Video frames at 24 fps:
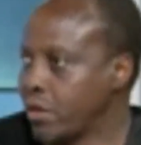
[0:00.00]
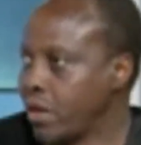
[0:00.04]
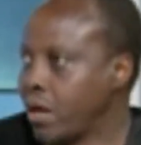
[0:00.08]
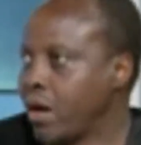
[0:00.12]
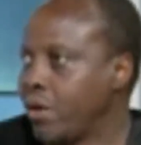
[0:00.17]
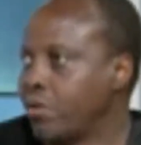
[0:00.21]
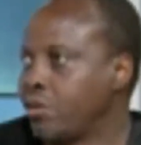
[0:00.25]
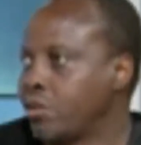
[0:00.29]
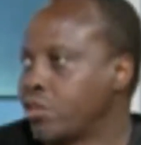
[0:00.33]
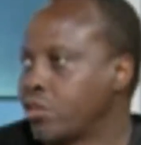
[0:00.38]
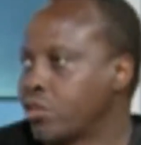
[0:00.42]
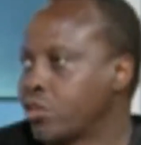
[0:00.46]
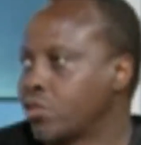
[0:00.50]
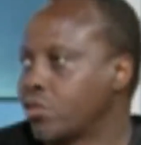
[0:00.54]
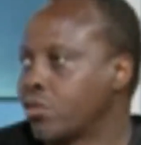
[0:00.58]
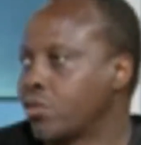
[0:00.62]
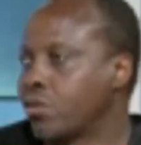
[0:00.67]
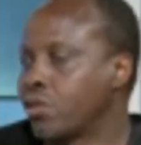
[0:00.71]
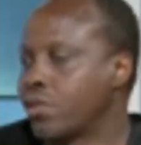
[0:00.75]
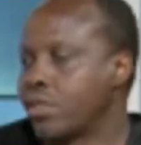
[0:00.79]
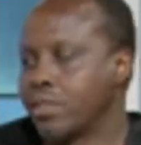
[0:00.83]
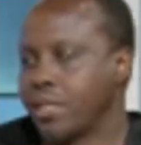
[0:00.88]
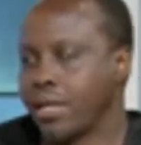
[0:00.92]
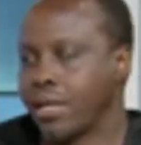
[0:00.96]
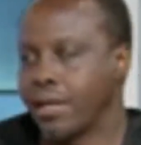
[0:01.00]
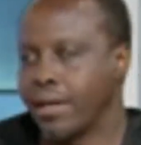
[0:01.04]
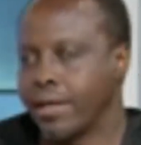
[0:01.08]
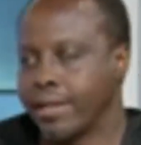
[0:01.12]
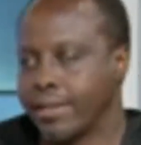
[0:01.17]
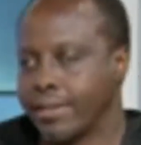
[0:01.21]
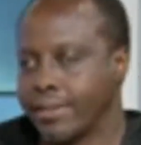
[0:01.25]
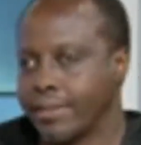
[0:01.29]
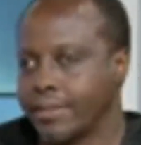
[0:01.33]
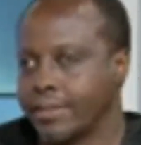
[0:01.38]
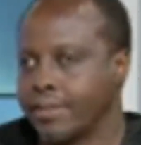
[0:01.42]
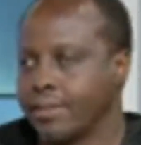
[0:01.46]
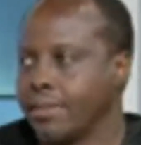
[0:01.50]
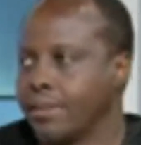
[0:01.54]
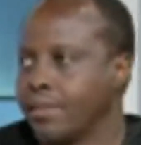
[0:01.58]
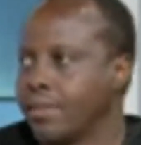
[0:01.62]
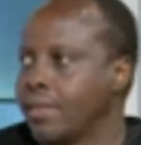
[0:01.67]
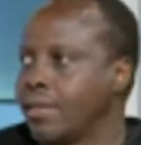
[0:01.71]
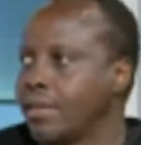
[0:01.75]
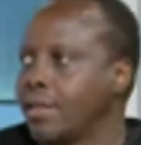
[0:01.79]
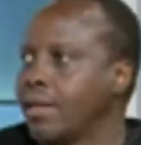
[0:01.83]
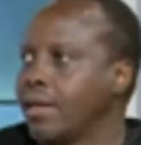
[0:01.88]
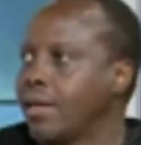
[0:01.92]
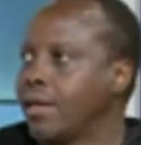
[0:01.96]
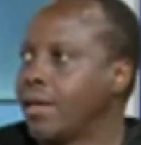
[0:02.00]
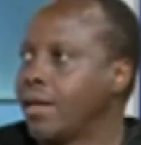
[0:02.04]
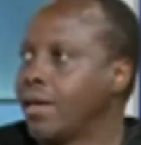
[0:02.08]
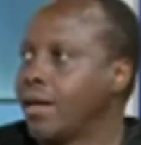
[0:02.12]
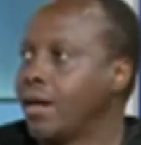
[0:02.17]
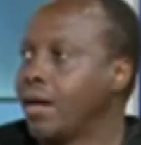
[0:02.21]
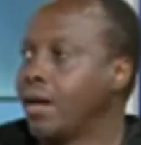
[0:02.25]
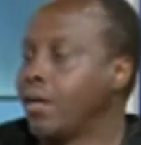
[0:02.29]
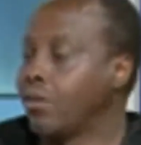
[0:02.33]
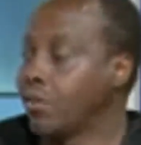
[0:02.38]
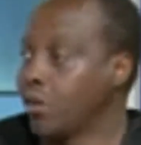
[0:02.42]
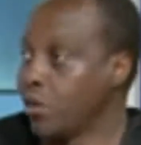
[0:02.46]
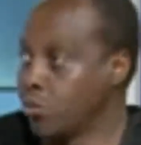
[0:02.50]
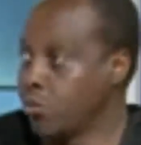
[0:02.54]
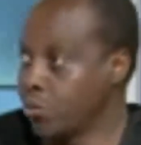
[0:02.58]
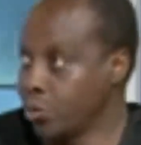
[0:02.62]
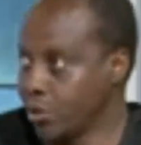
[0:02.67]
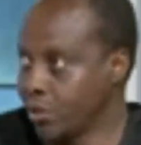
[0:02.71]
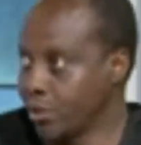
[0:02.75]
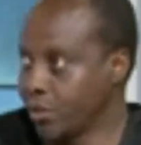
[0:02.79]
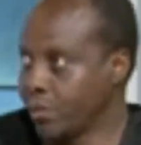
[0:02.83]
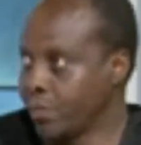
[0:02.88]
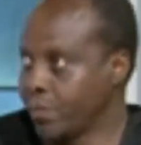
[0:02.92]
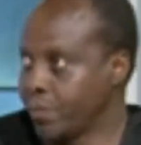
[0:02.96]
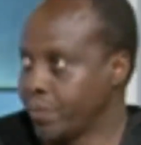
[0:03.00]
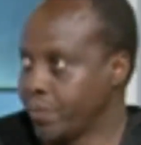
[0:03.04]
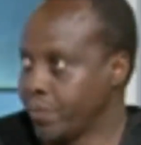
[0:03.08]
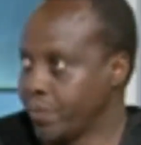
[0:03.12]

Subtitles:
Our natural storage are lakes, our groundwater.